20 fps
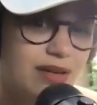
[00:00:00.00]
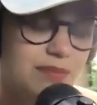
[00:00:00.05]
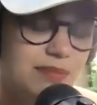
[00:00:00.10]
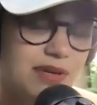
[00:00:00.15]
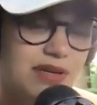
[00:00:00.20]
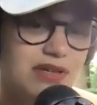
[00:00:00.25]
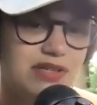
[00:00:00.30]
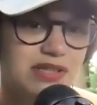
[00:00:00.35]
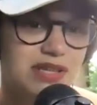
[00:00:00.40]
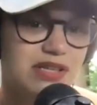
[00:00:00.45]

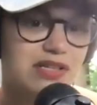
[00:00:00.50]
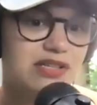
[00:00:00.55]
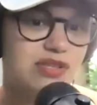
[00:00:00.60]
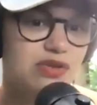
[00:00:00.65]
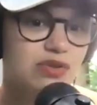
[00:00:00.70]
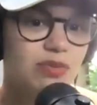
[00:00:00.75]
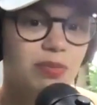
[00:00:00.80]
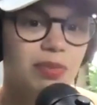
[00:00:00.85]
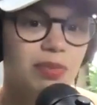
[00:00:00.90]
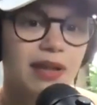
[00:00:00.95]
because things
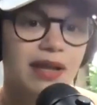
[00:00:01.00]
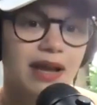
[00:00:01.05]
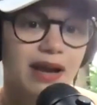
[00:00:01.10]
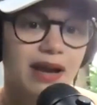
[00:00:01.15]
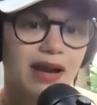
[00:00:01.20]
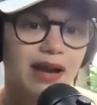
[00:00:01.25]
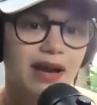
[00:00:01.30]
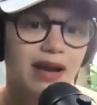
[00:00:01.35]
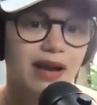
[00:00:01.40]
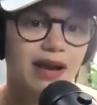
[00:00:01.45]
do play
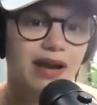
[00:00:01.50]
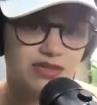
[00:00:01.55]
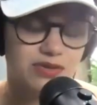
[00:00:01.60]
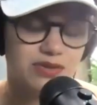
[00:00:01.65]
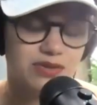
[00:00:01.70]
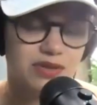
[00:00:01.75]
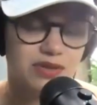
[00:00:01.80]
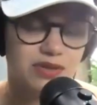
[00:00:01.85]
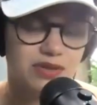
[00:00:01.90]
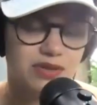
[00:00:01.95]
out naturally.